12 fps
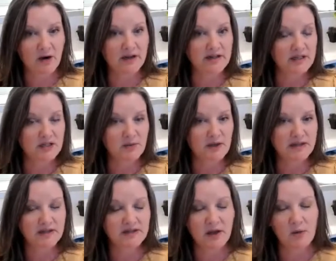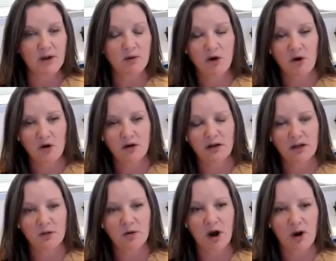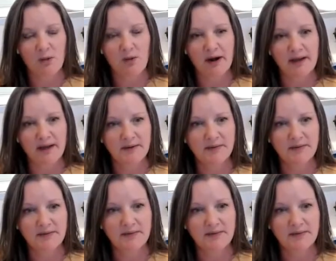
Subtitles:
areas and spaces that we currently weren't operating.